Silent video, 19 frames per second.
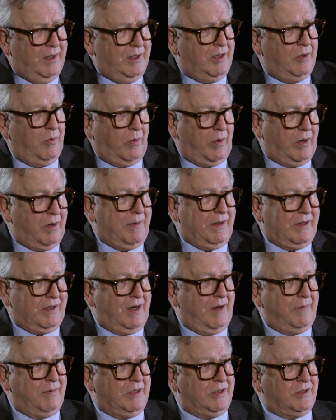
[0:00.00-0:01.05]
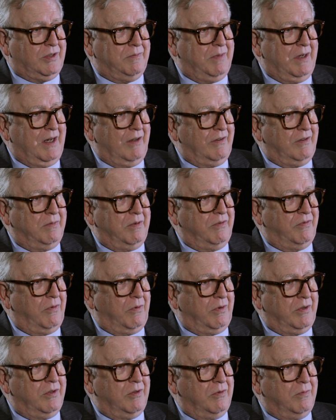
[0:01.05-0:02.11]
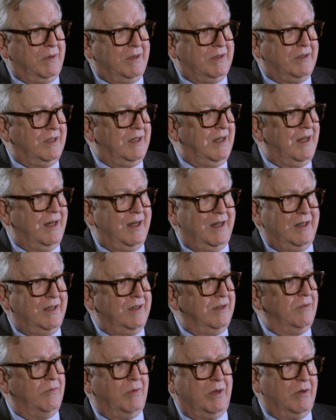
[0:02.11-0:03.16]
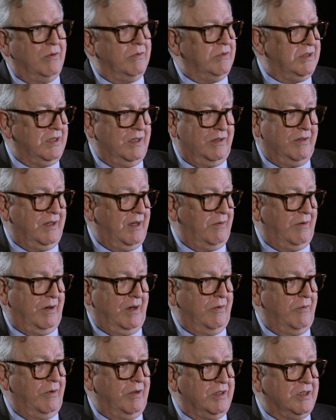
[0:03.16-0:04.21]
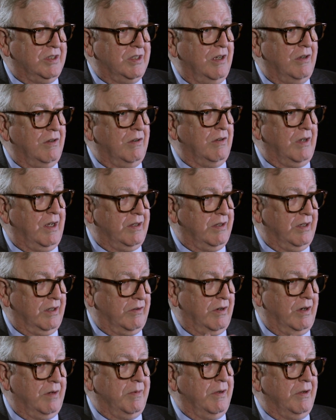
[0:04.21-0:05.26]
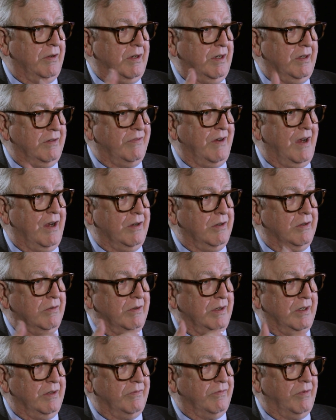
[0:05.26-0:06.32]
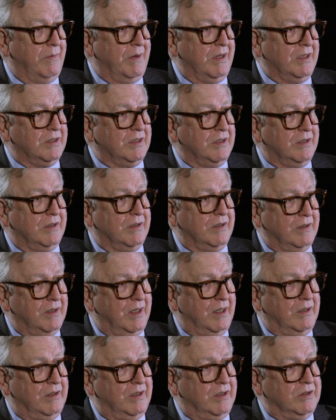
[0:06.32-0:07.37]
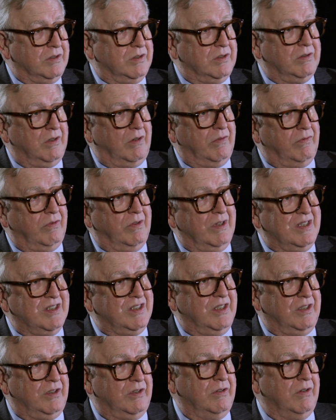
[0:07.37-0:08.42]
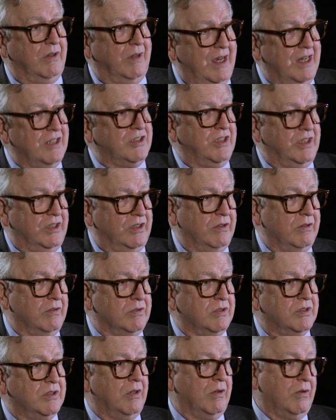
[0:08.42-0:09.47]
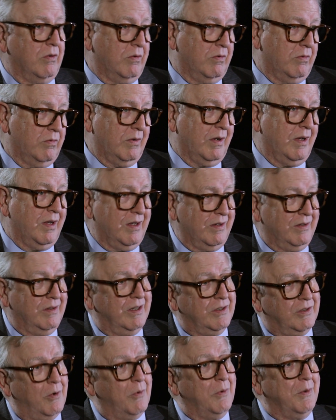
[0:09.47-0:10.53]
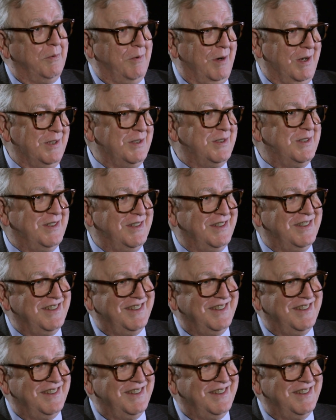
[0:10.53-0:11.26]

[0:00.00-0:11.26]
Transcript: you worried about the competition being out there before you, but today we don't sell that way. We sell, I think, credibility and value and information that is of lasting use. So I'd let go of the rest.